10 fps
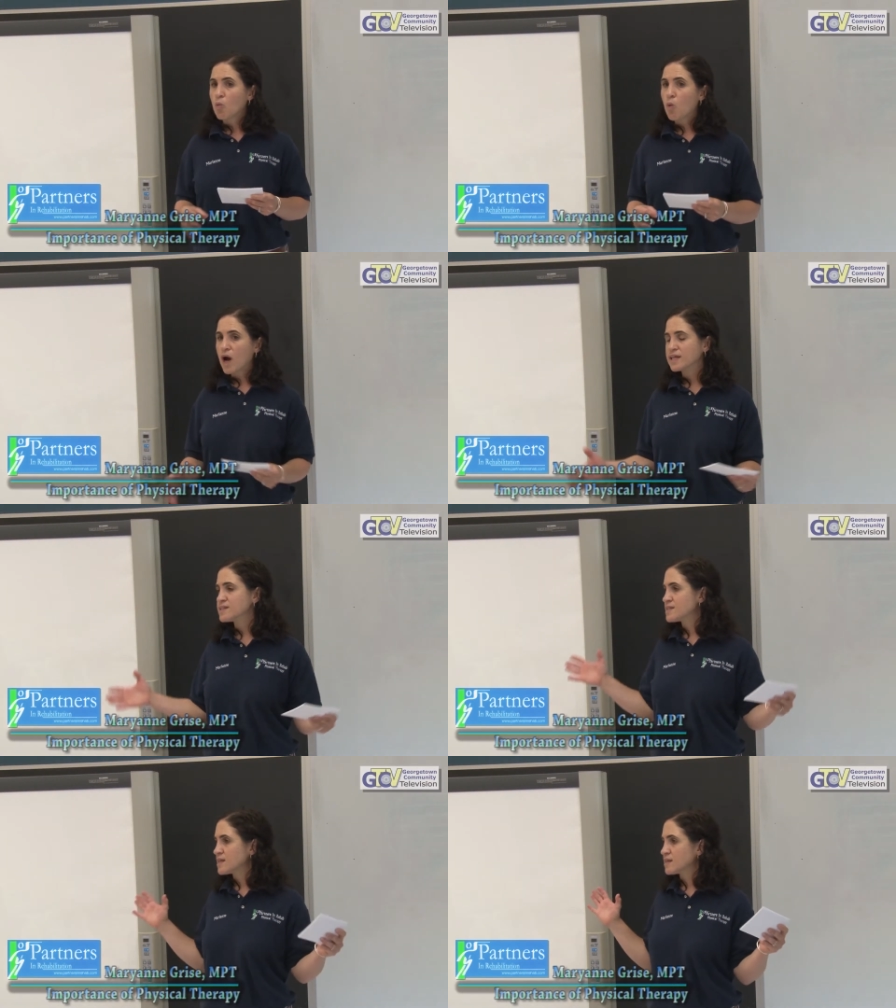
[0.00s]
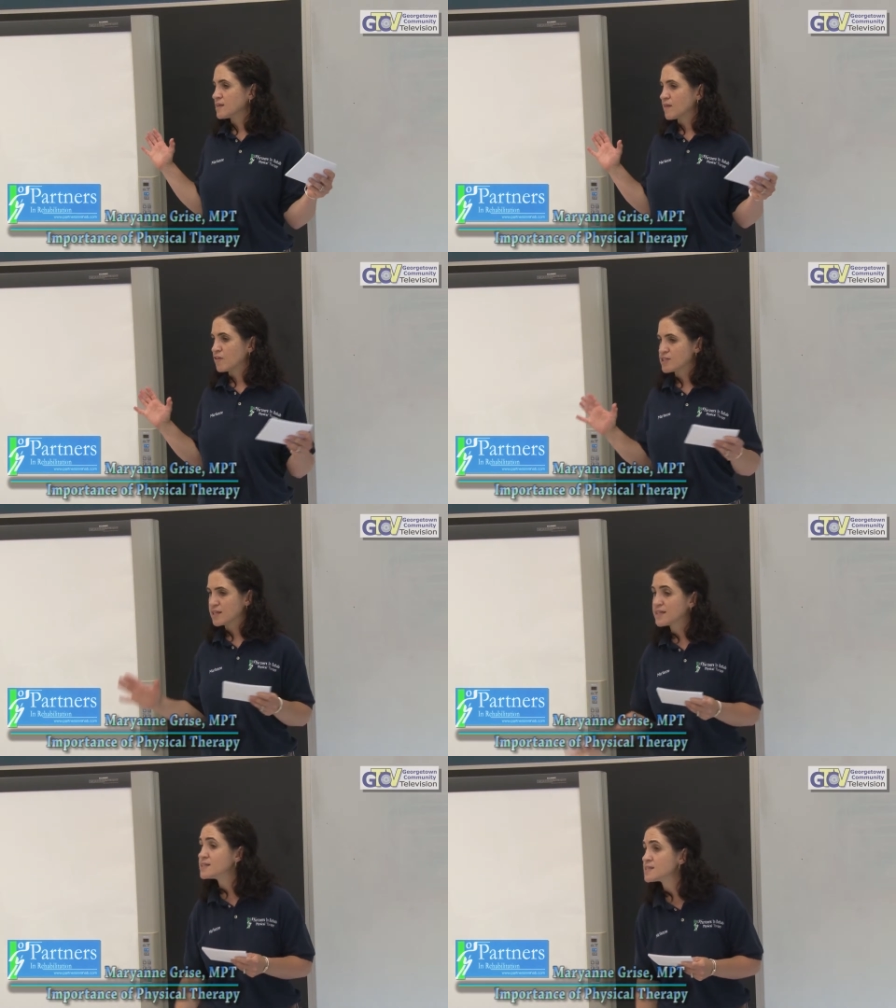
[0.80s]
Once uh, there's
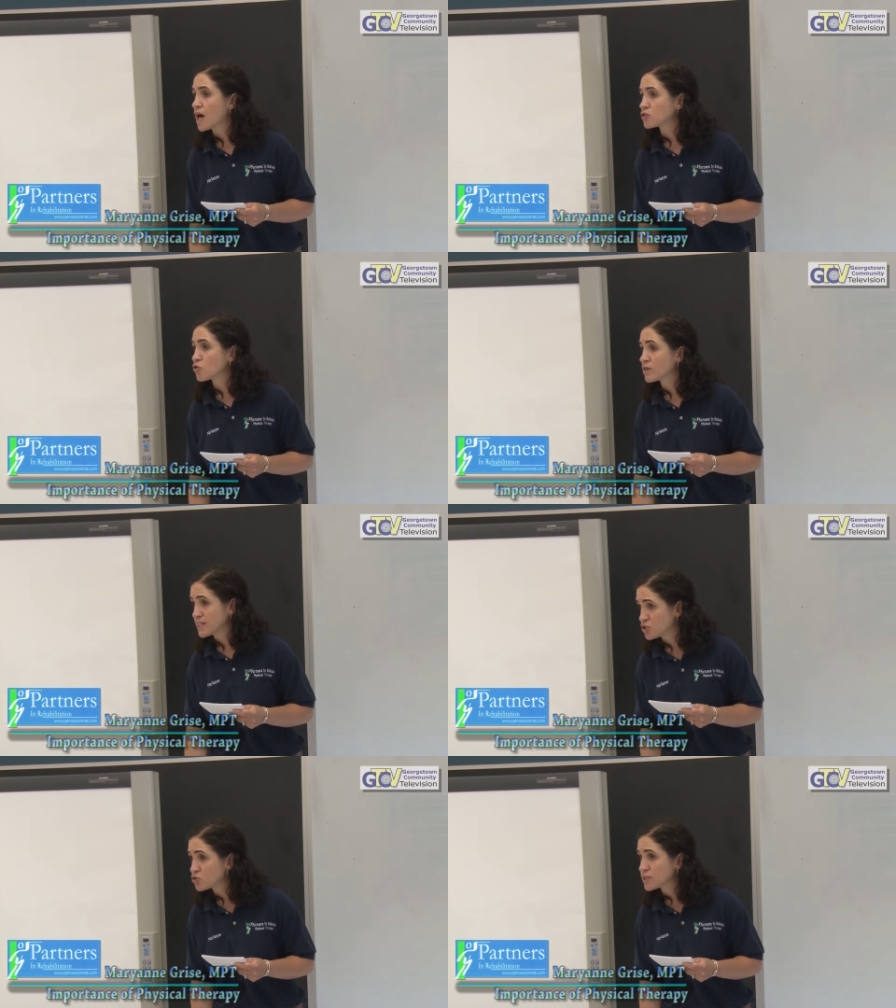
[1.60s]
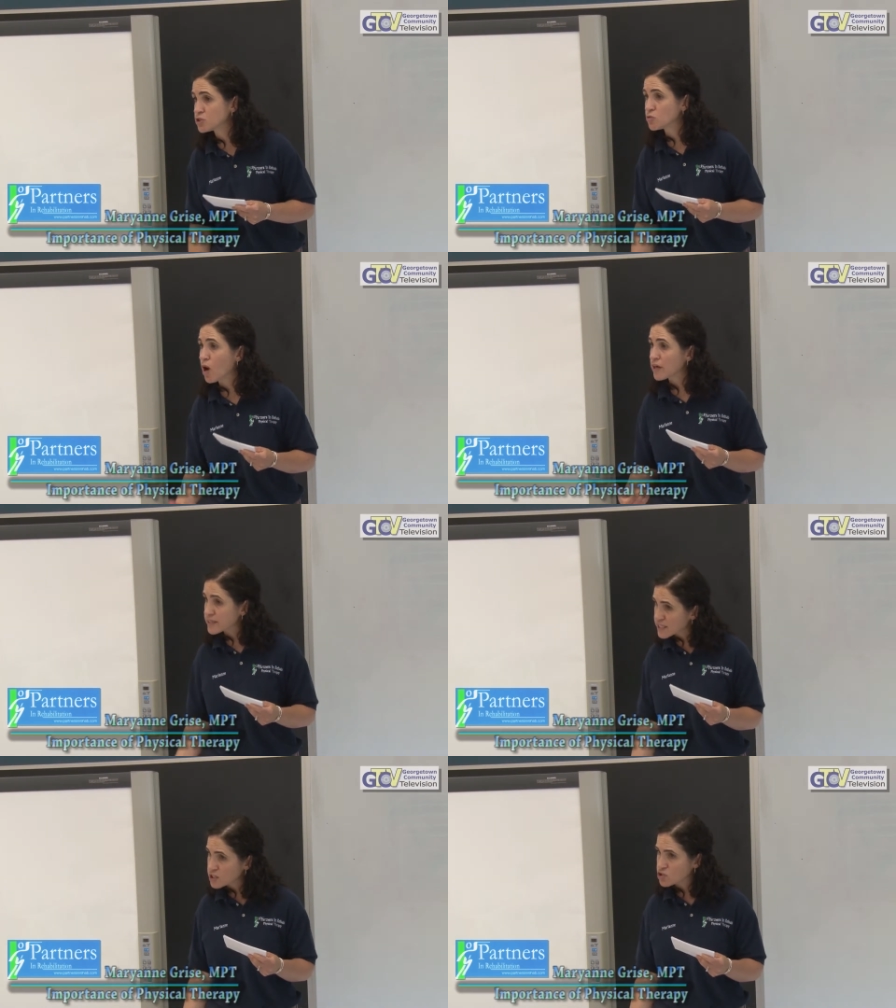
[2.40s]
an insult or an injury to our
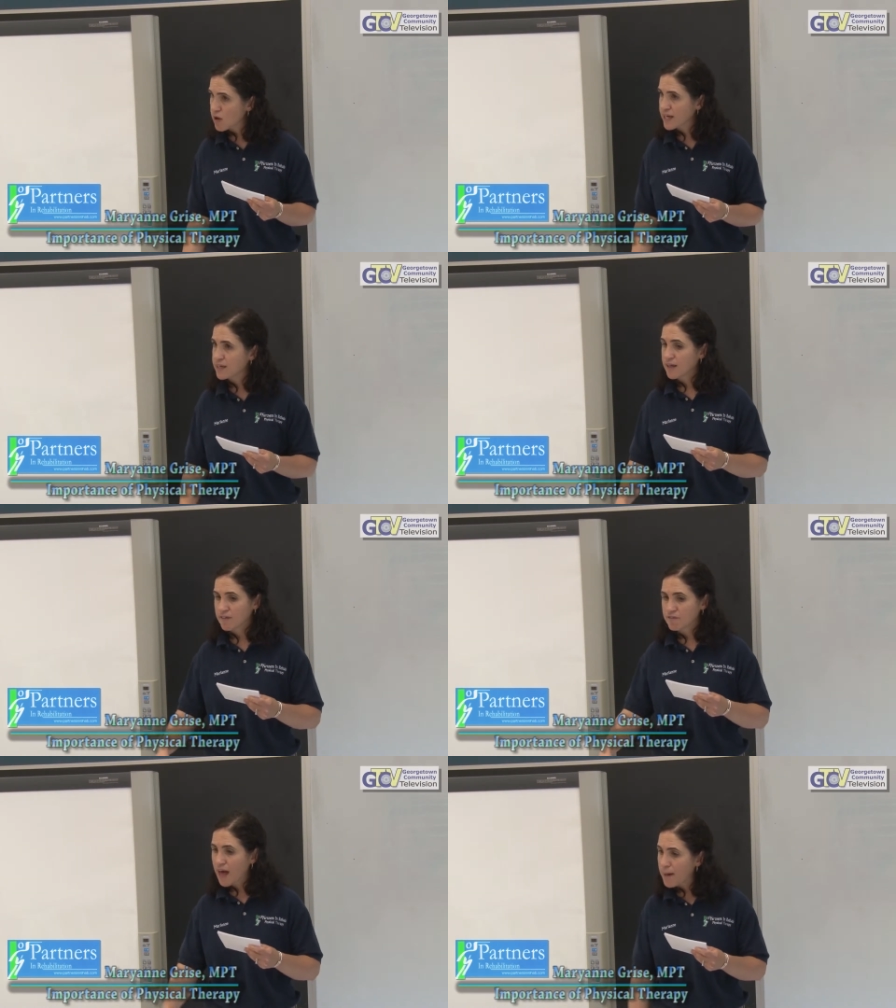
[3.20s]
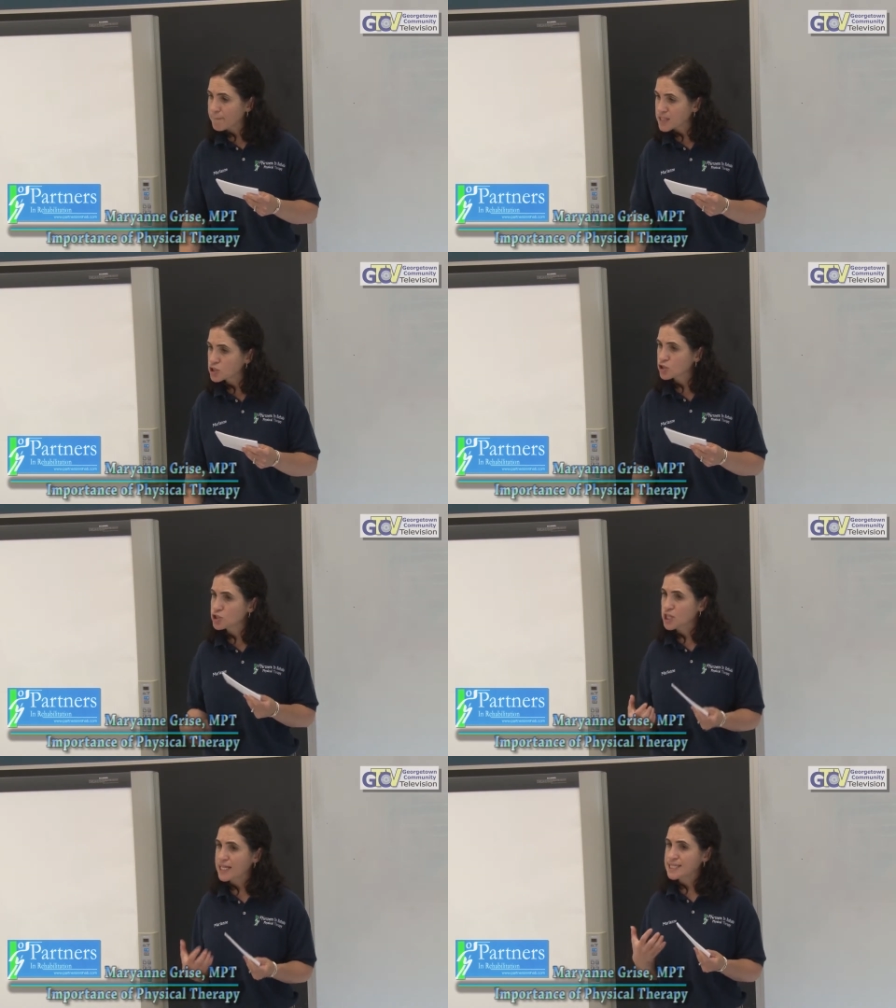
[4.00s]
knee joint, if that muscle
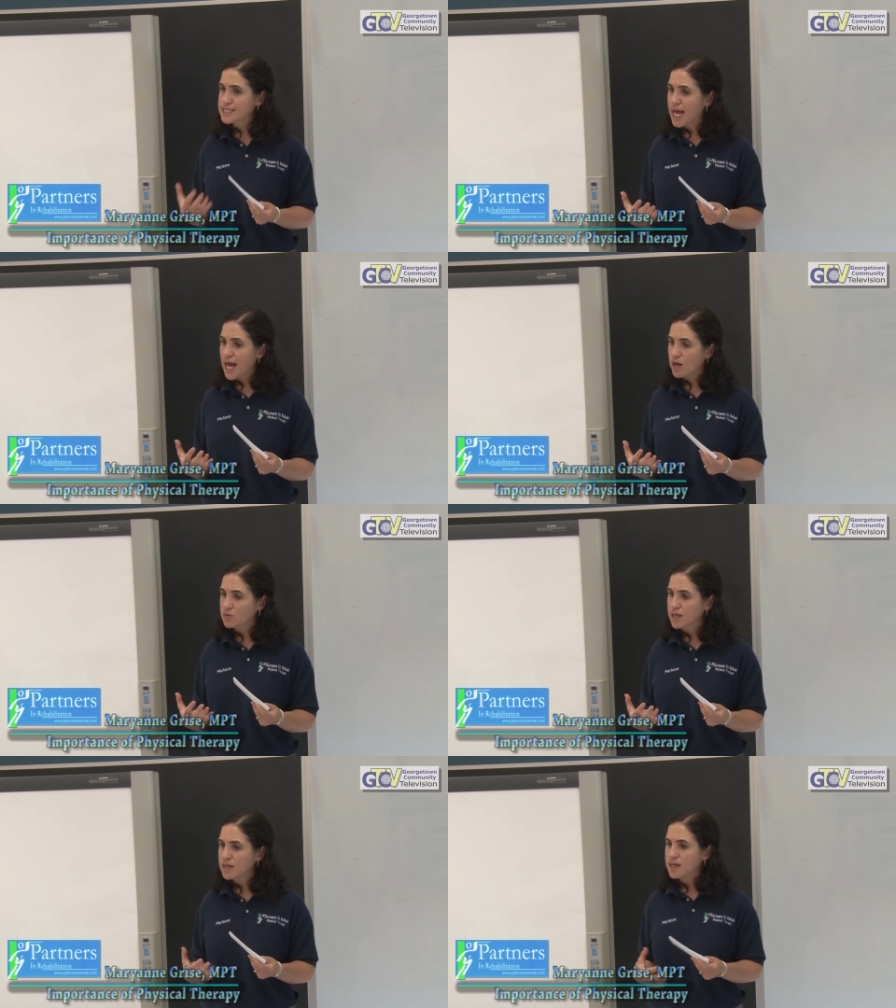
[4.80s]
shuts down,